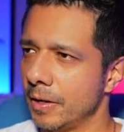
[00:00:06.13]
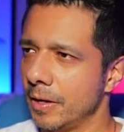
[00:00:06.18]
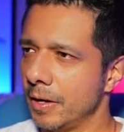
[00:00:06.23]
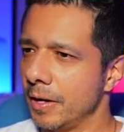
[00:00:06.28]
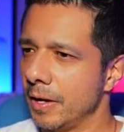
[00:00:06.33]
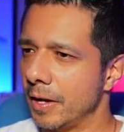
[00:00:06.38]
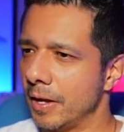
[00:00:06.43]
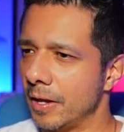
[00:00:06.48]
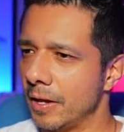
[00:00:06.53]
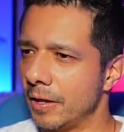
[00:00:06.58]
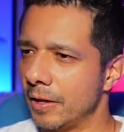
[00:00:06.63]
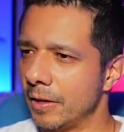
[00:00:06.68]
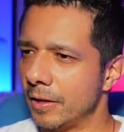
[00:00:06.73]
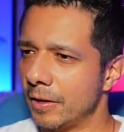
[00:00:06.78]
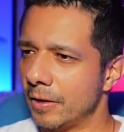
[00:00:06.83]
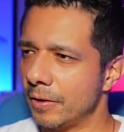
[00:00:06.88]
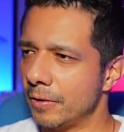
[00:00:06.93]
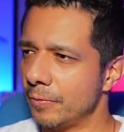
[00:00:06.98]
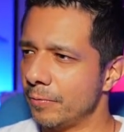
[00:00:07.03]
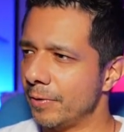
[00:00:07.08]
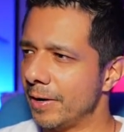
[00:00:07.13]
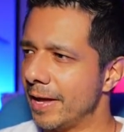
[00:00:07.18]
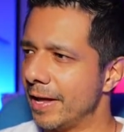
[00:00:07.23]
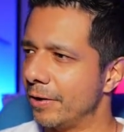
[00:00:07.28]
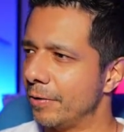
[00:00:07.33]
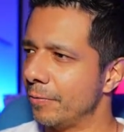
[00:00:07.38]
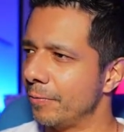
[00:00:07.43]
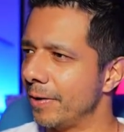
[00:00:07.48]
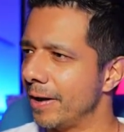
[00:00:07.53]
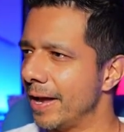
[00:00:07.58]
All right,
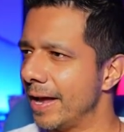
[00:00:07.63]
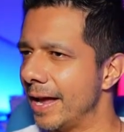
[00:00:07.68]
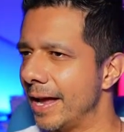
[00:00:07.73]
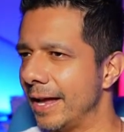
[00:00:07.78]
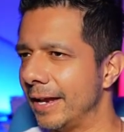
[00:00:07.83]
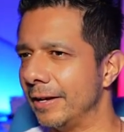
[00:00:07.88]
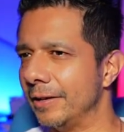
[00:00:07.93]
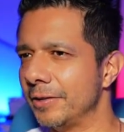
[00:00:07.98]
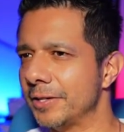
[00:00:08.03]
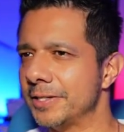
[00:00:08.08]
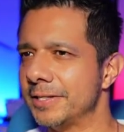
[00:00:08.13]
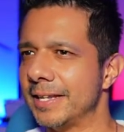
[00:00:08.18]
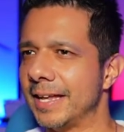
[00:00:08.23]
all right. Looks